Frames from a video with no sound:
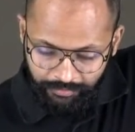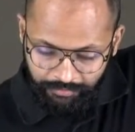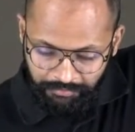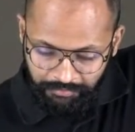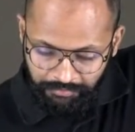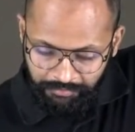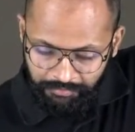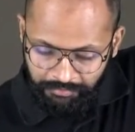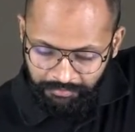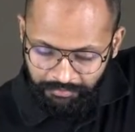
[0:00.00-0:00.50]

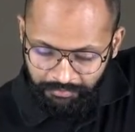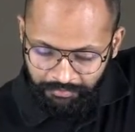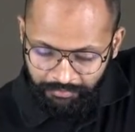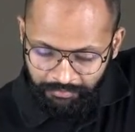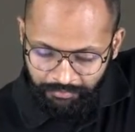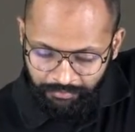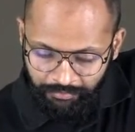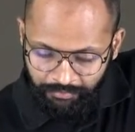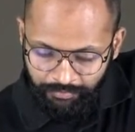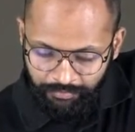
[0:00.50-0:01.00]

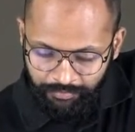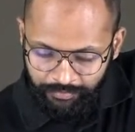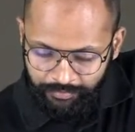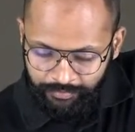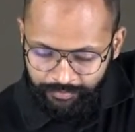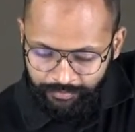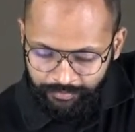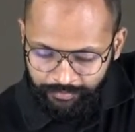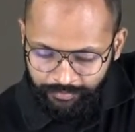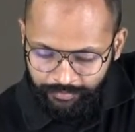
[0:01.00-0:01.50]

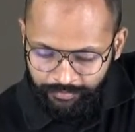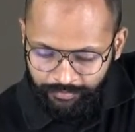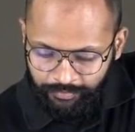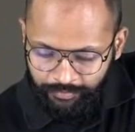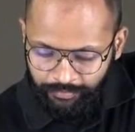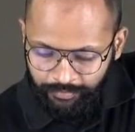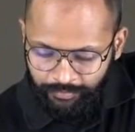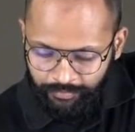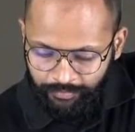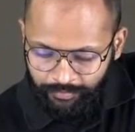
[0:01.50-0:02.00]

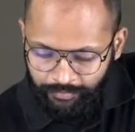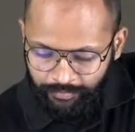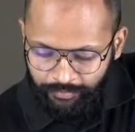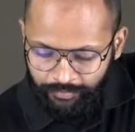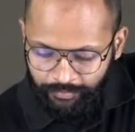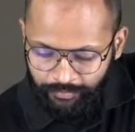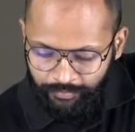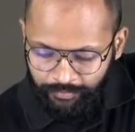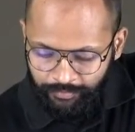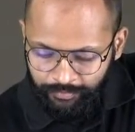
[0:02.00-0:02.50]

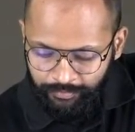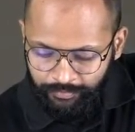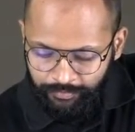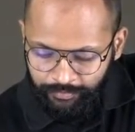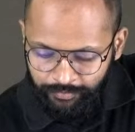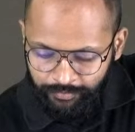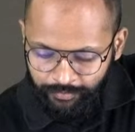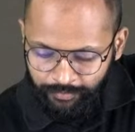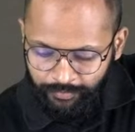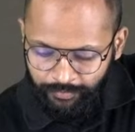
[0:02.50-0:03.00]

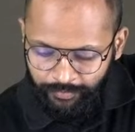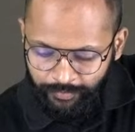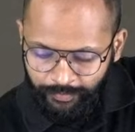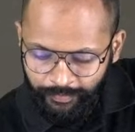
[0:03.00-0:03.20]
(no one is talking)